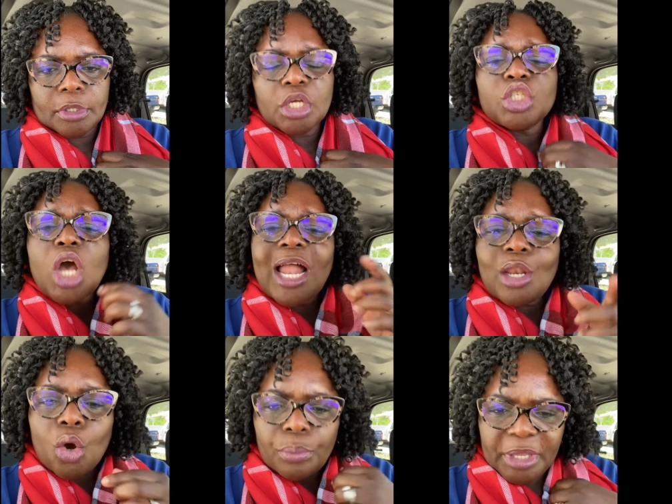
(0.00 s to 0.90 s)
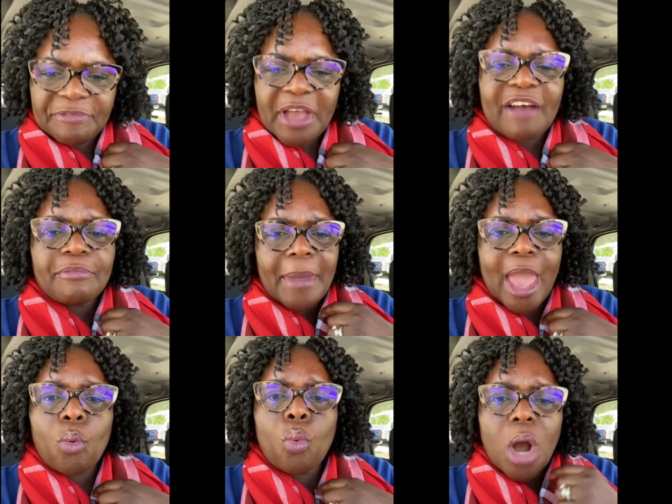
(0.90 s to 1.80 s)
so allow me to have
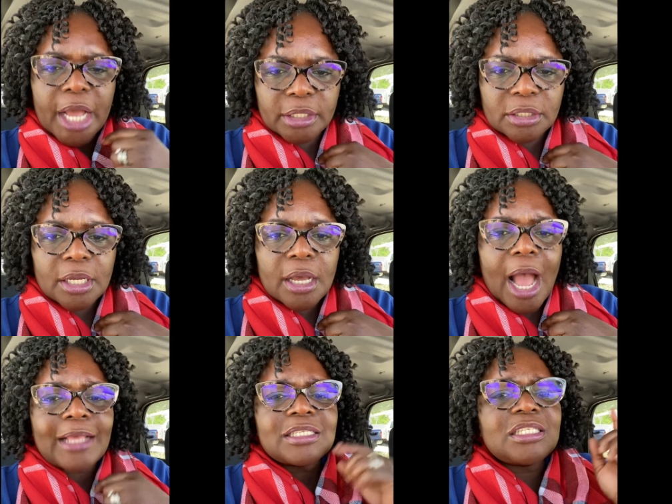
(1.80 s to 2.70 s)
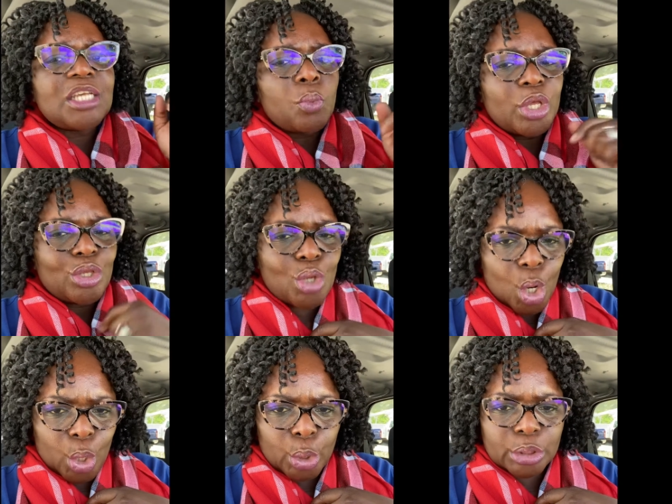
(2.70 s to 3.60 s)
my one and stay with
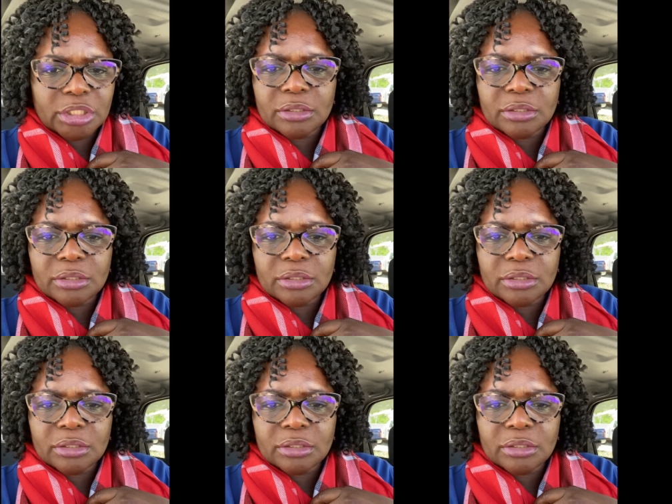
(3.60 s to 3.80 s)
yours